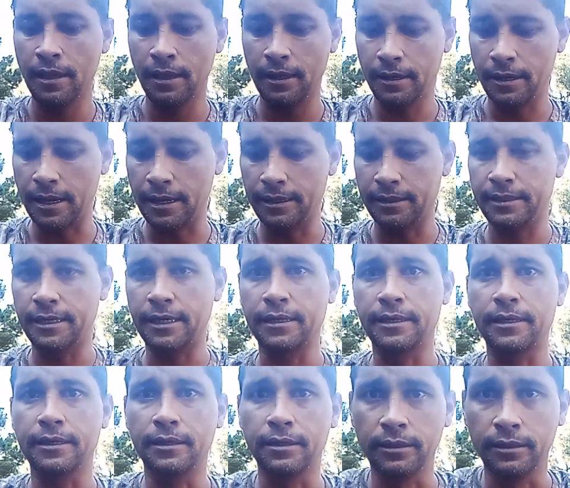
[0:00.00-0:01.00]
Now you
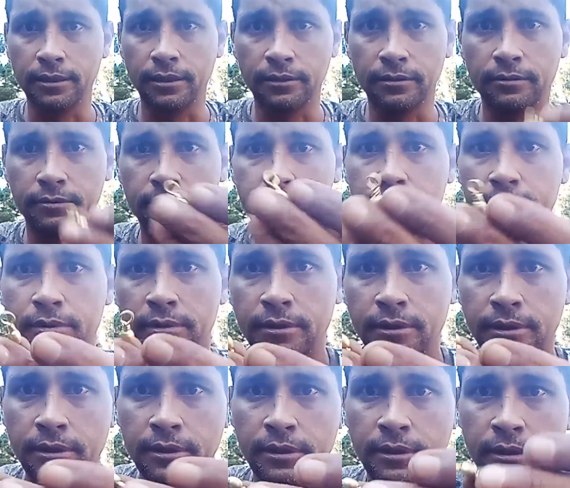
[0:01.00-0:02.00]
take your
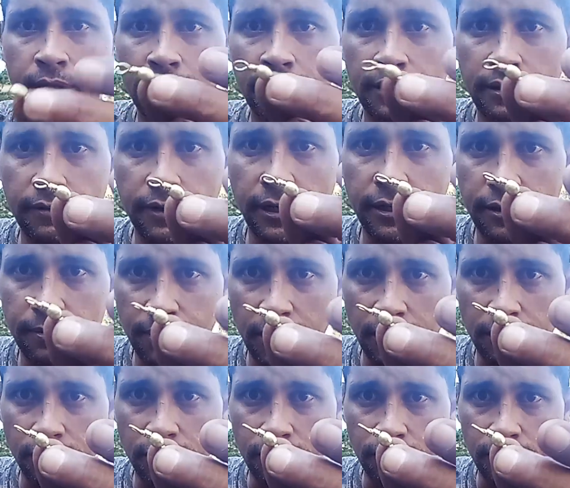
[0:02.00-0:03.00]
regular
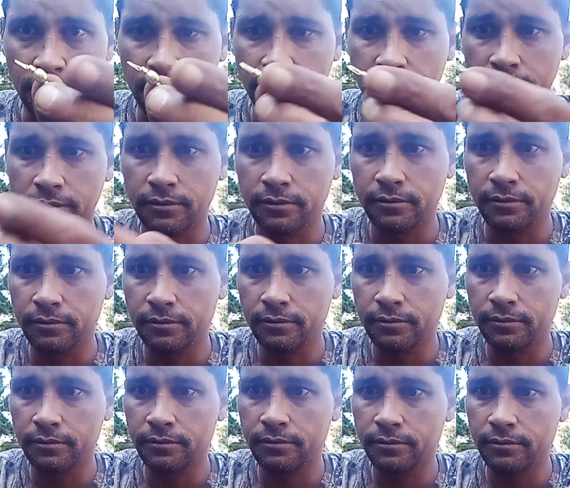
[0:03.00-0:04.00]
barrel swivel,
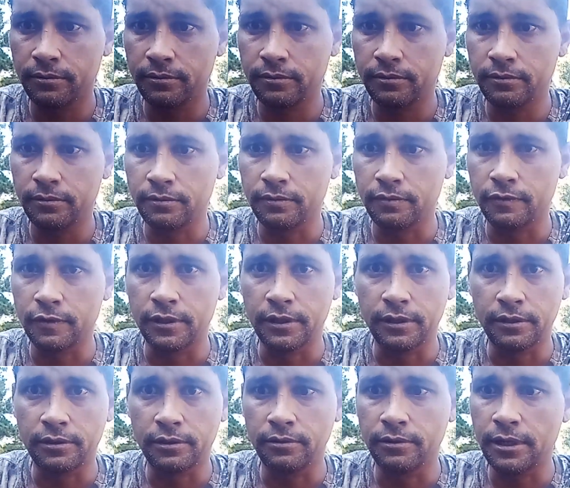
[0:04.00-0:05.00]
run
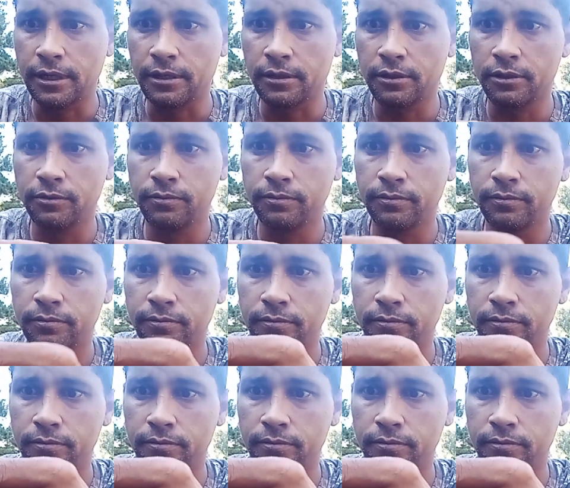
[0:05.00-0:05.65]
it through that loop,